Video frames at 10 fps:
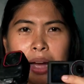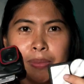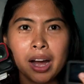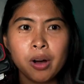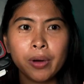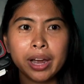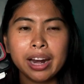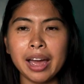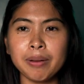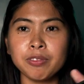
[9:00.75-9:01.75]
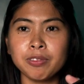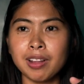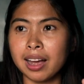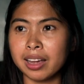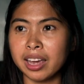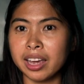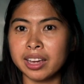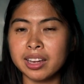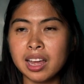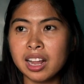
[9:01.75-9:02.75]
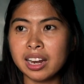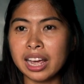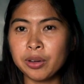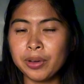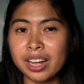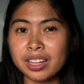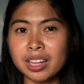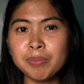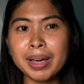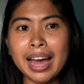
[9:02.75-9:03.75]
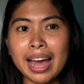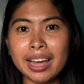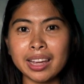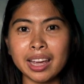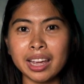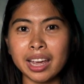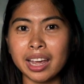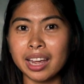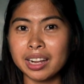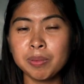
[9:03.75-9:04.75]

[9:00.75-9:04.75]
camera when I'm vlogging. Like when I did my hiking in